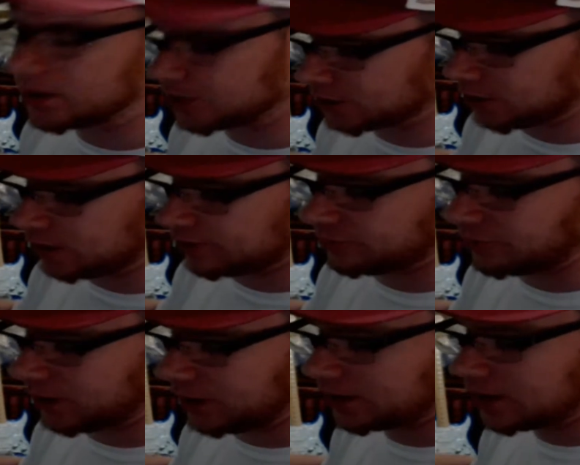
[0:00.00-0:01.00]
and stuff.
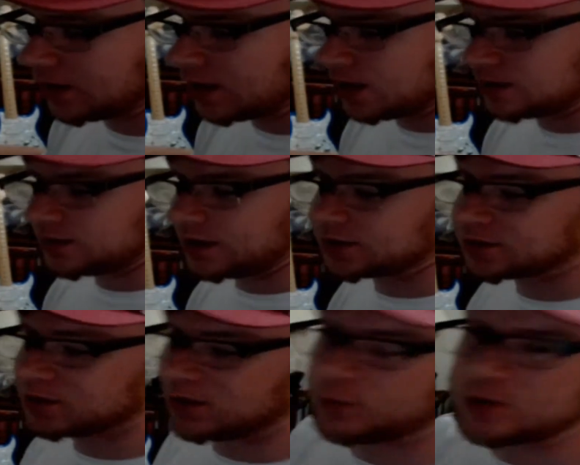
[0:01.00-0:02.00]
But next
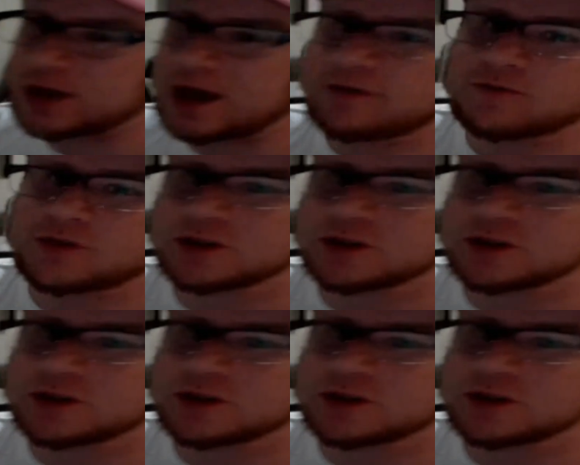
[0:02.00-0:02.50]
up, we have